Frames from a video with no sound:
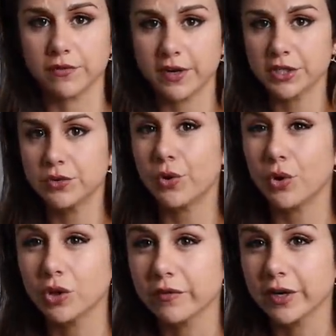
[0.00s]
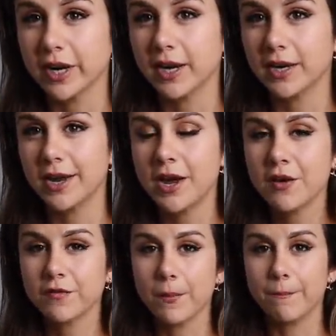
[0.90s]
So if I could do it all over again
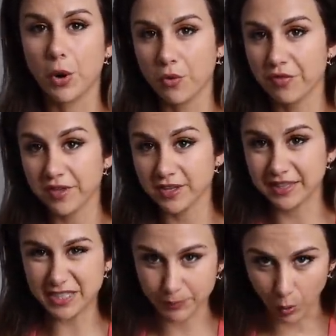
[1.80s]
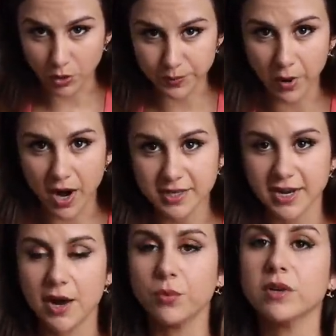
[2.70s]
for both sports bras,
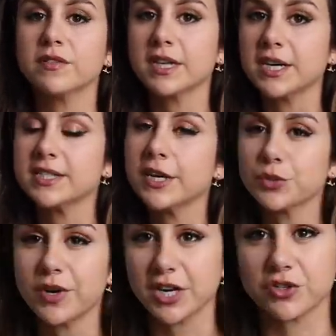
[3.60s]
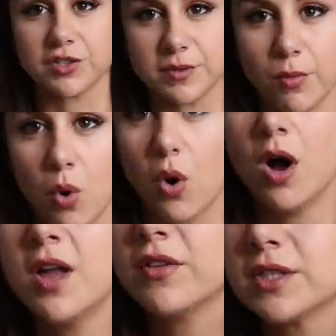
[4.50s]
I would have sized down to an extra small.